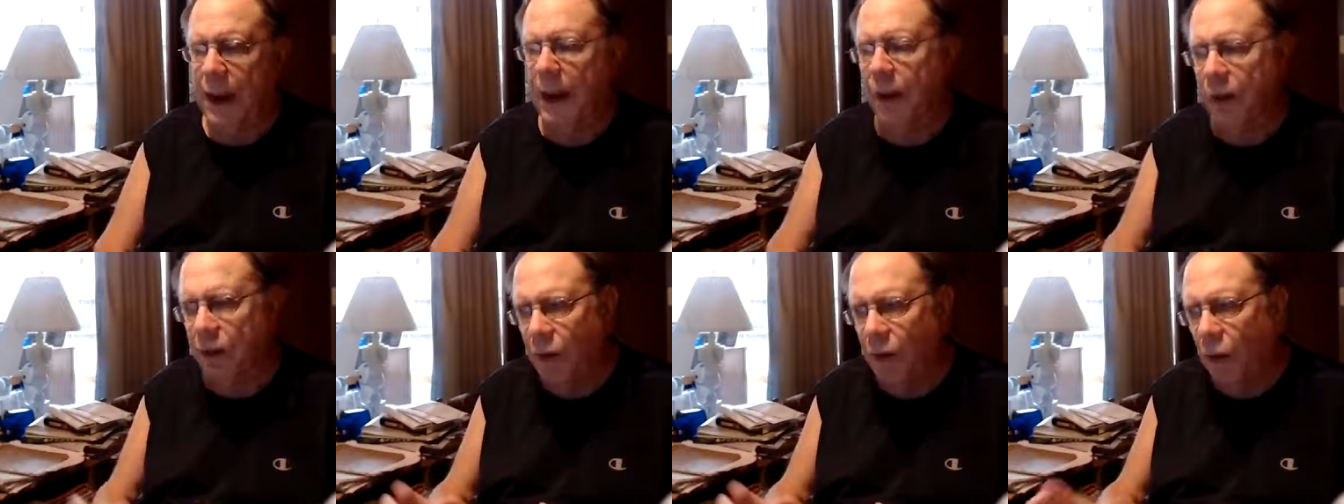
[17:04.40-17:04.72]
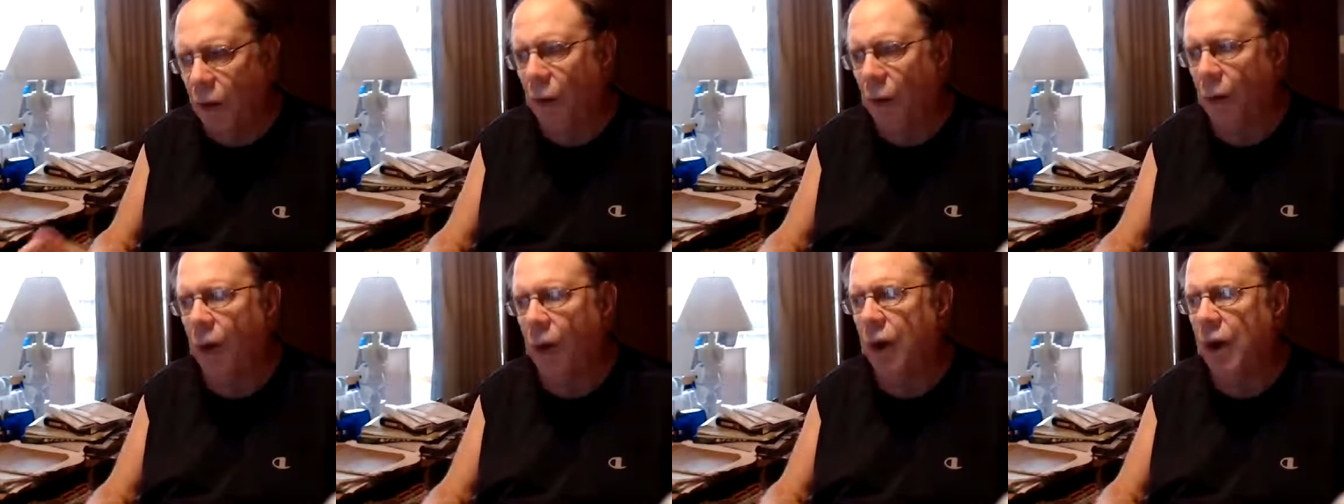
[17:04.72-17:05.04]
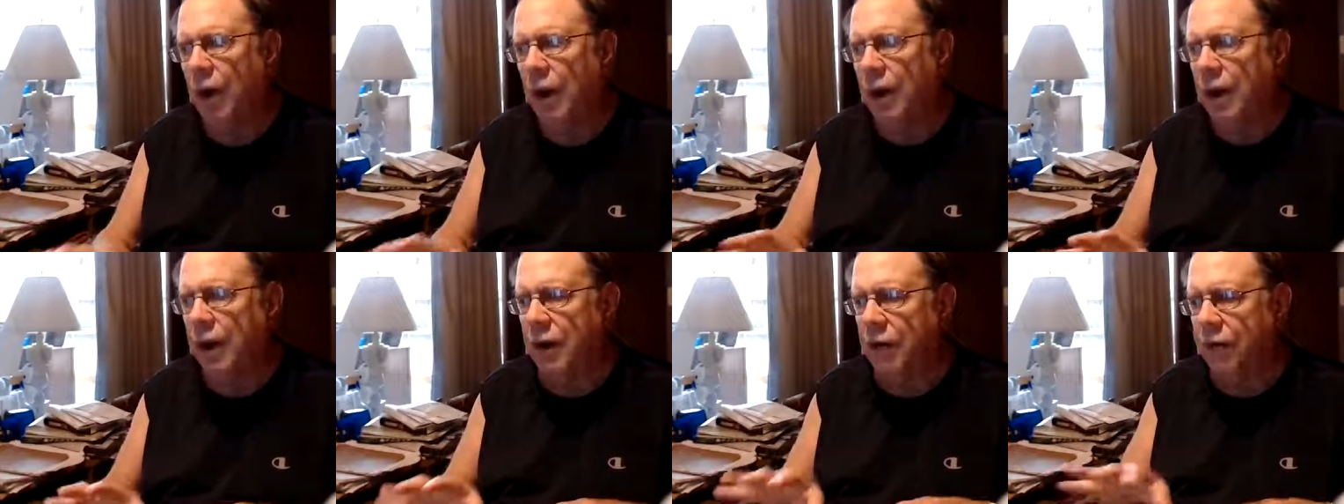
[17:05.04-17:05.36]
And or
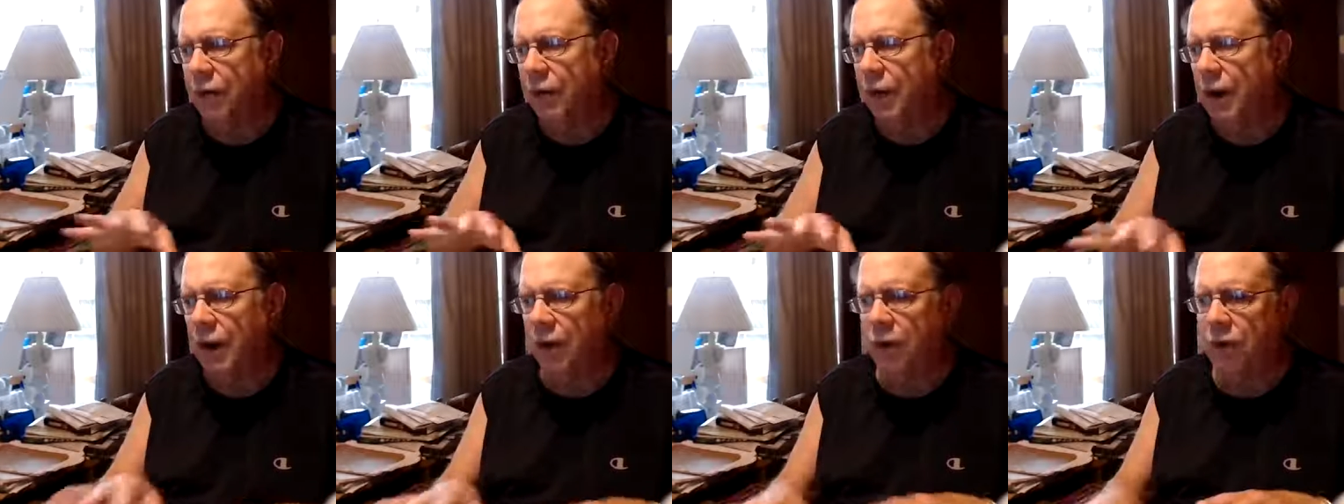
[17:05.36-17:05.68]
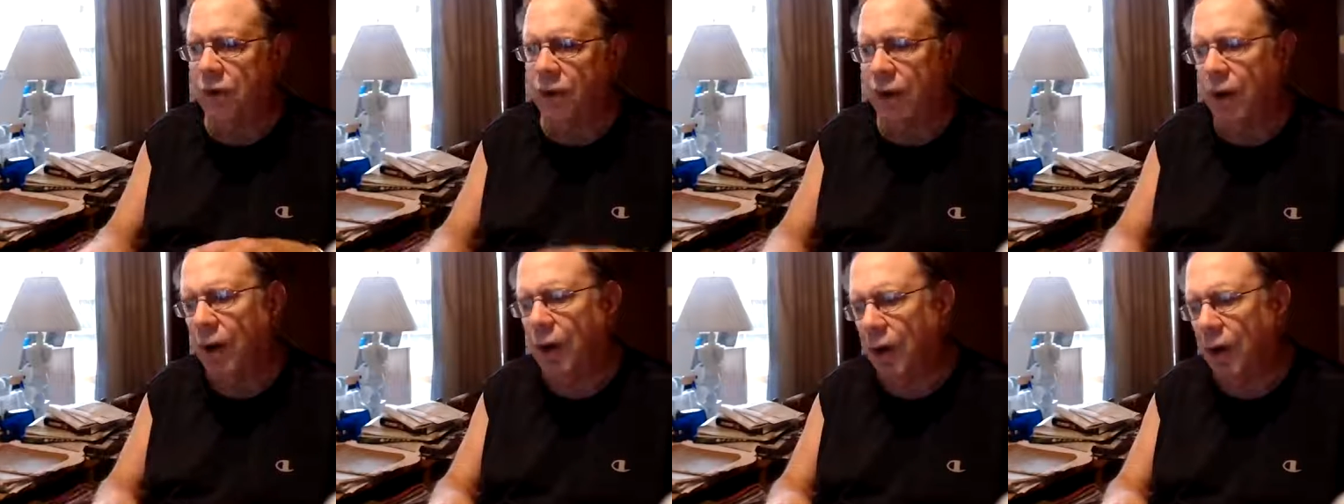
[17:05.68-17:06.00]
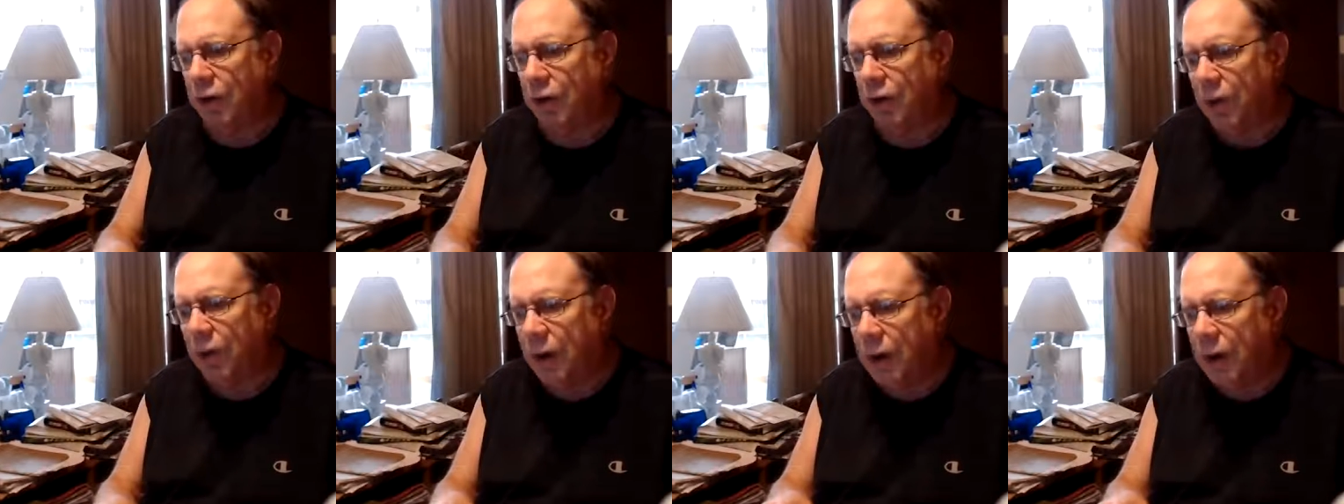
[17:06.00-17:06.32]
if they do, are
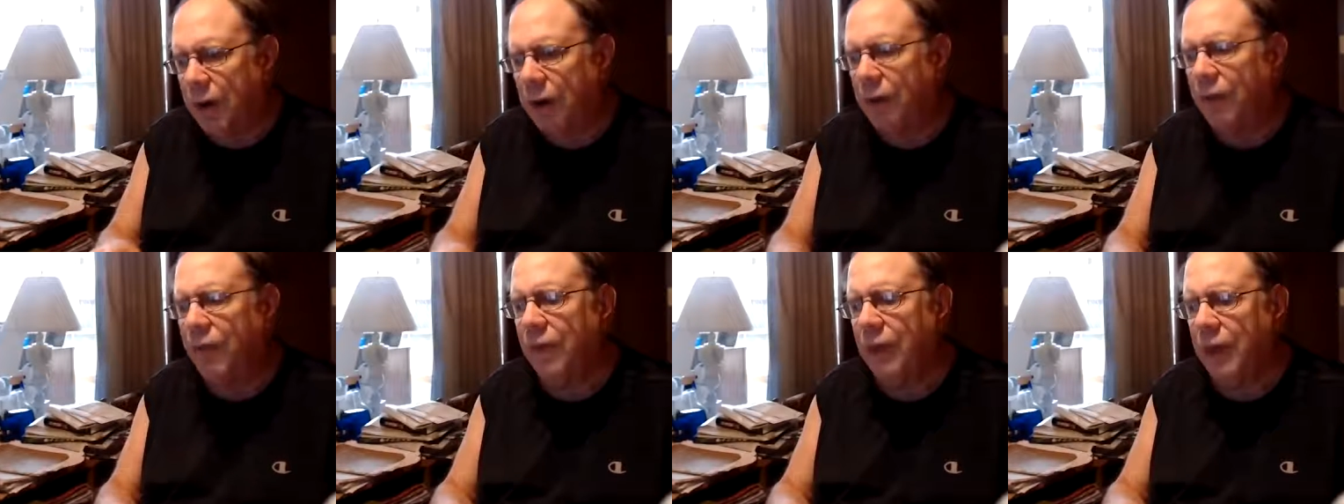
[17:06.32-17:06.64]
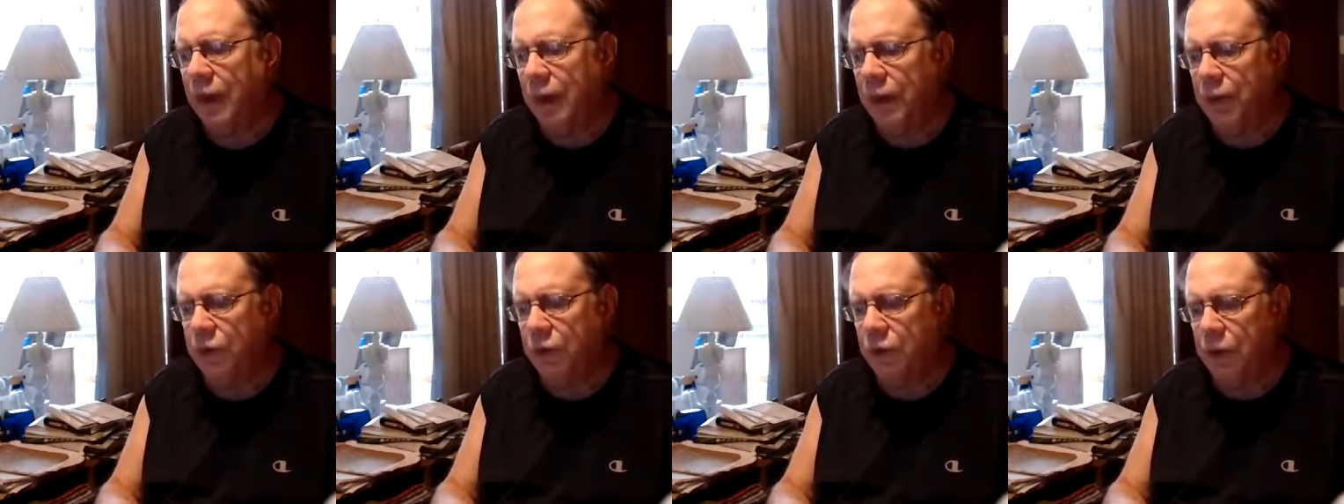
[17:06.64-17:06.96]
doing an event